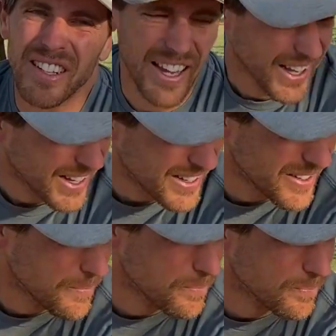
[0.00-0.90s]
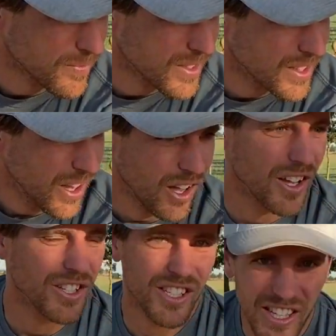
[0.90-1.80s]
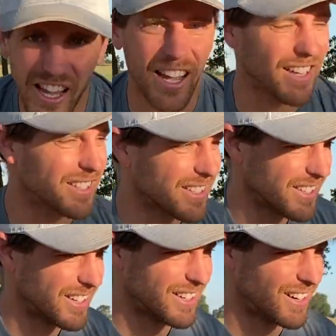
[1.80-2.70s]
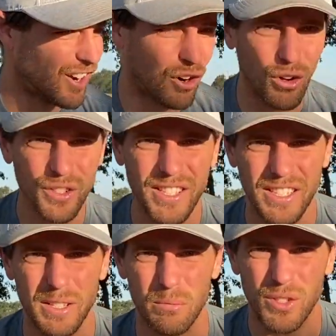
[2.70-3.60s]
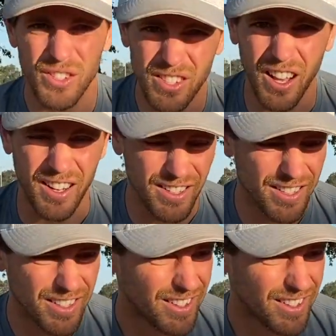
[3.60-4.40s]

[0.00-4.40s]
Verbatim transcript: Yeah. Ah, yes. Our old system sucked.